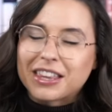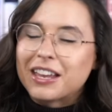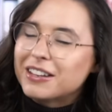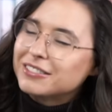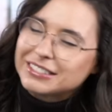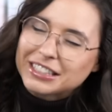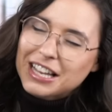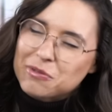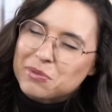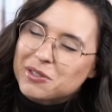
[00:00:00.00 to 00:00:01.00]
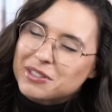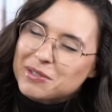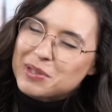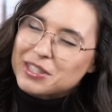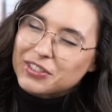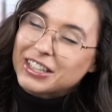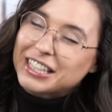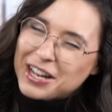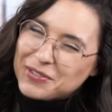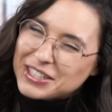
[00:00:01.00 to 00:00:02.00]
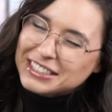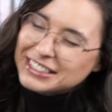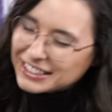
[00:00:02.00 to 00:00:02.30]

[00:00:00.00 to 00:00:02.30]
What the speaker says: that everybody wants a piece of our captain.